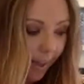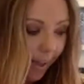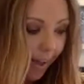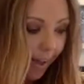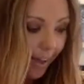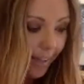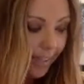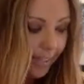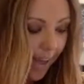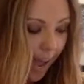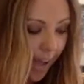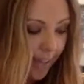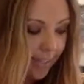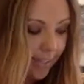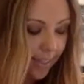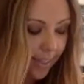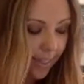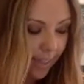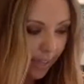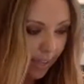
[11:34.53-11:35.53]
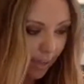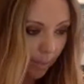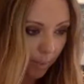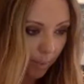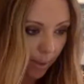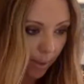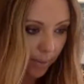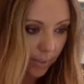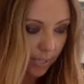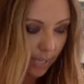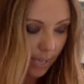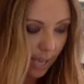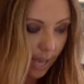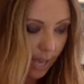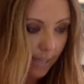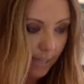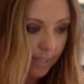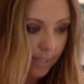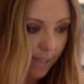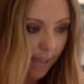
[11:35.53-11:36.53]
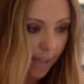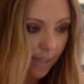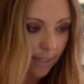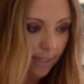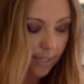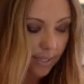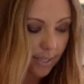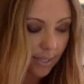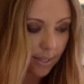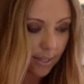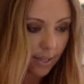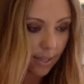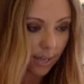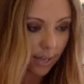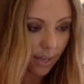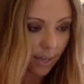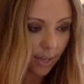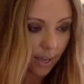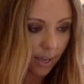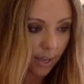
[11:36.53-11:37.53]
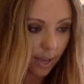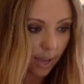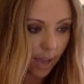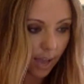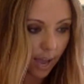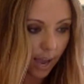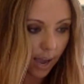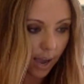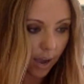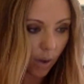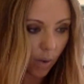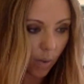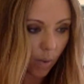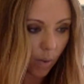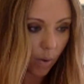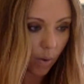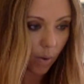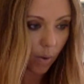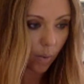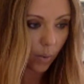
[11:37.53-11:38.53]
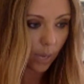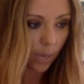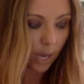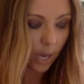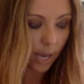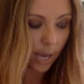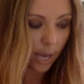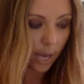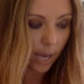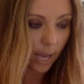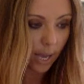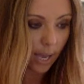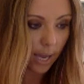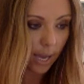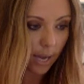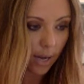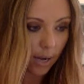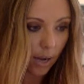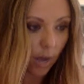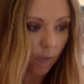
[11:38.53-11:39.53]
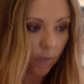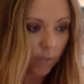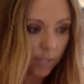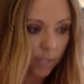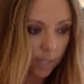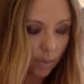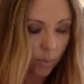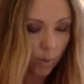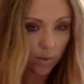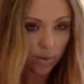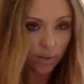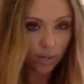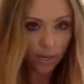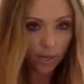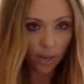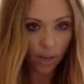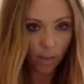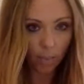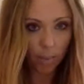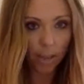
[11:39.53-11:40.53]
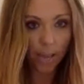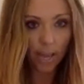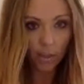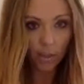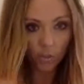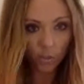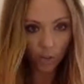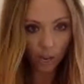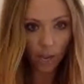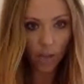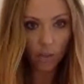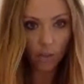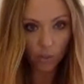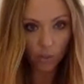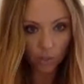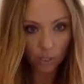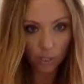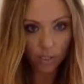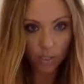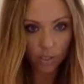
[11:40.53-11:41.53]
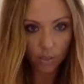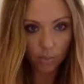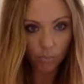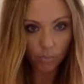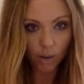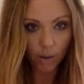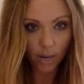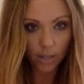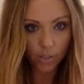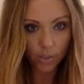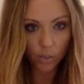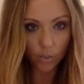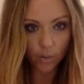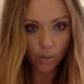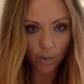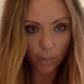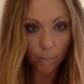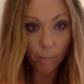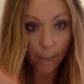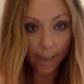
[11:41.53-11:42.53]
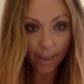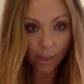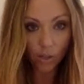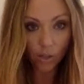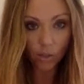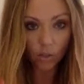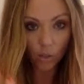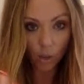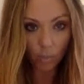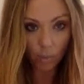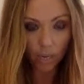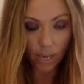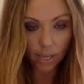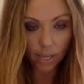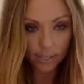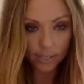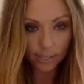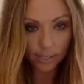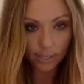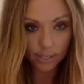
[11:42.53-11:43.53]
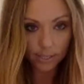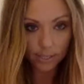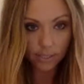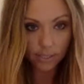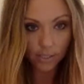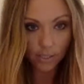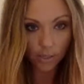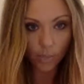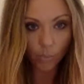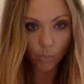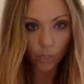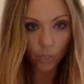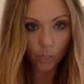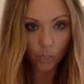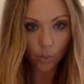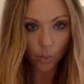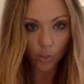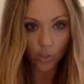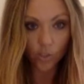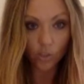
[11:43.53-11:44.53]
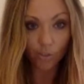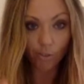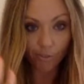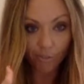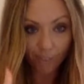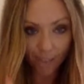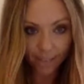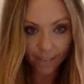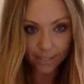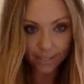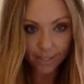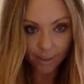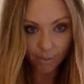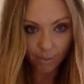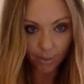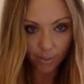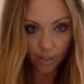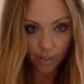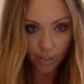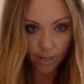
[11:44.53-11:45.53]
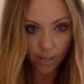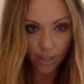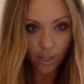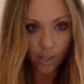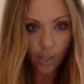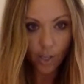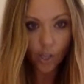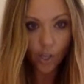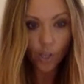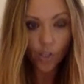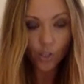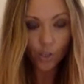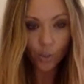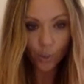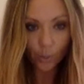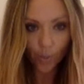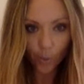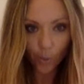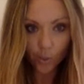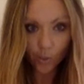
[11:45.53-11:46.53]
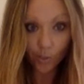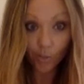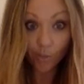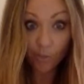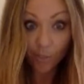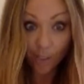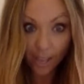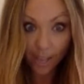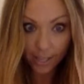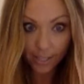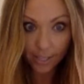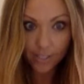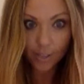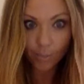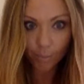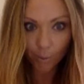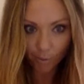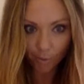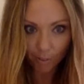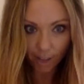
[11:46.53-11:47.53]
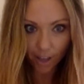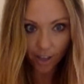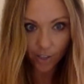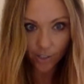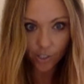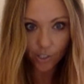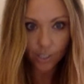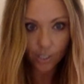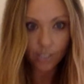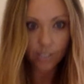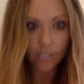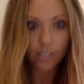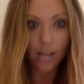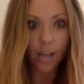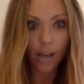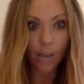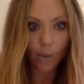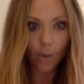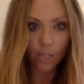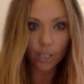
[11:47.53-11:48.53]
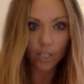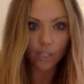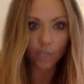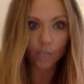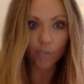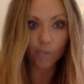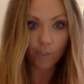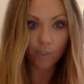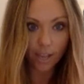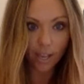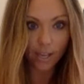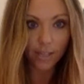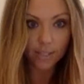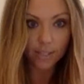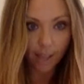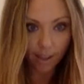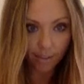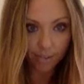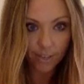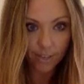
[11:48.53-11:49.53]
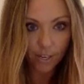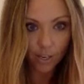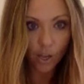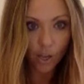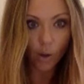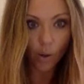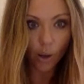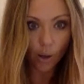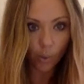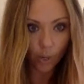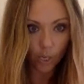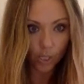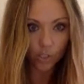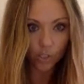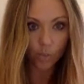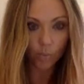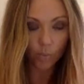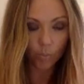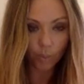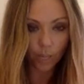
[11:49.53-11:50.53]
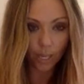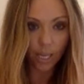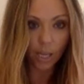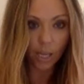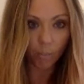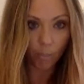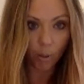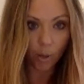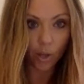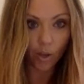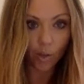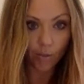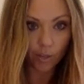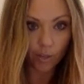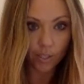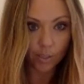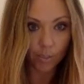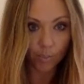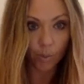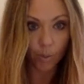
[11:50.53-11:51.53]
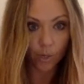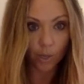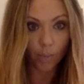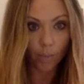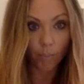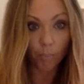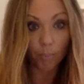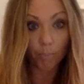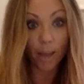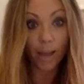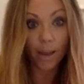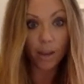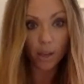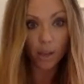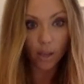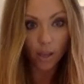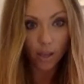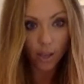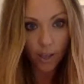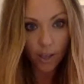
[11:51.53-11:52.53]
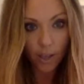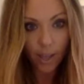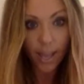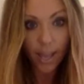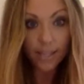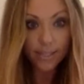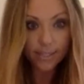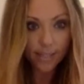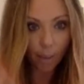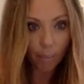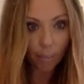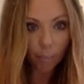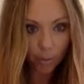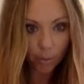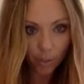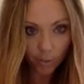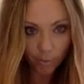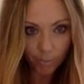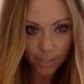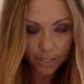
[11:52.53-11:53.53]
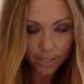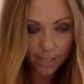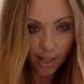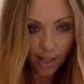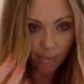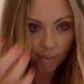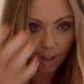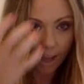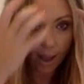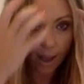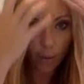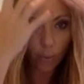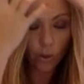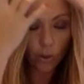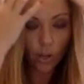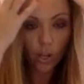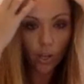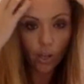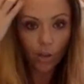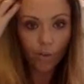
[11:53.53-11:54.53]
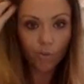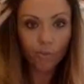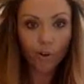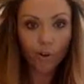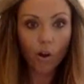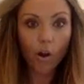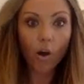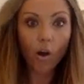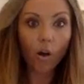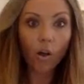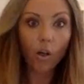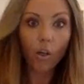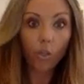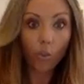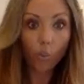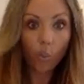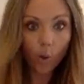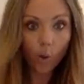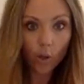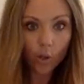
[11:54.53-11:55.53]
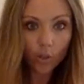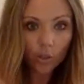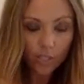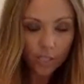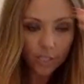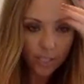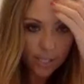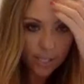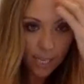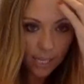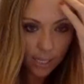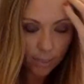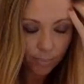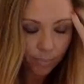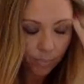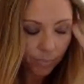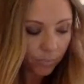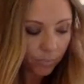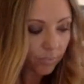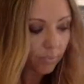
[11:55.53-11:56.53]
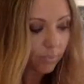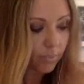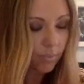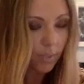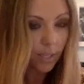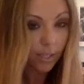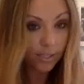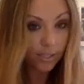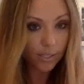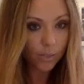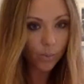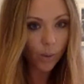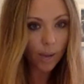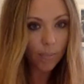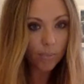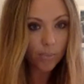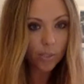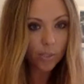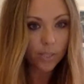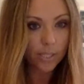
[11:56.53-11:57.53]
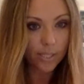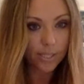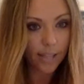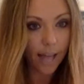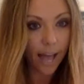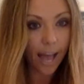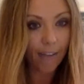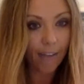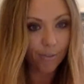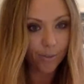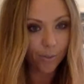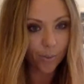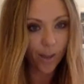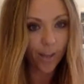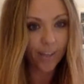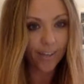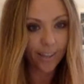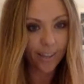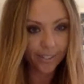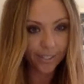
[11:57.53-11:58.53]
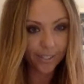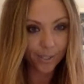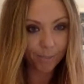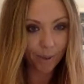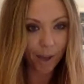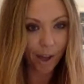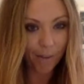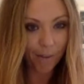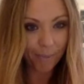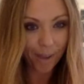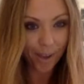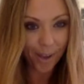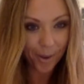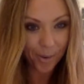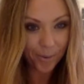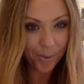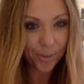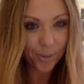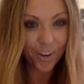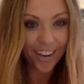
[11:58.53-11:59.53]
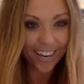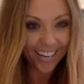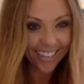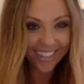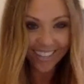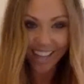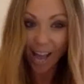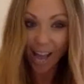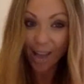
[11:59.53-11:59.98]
I started to think about it, and I started to think how we are obviously we're in a patriarchal system, right? So we're in a male dominated system which wants to fix everything. So we want to fix the perfectionist. I wanted to fix that video. I wanted to be perfect and put a better example of myself out for the world to see. This is why I'm doing this live as well. Now, this is part of my own training, that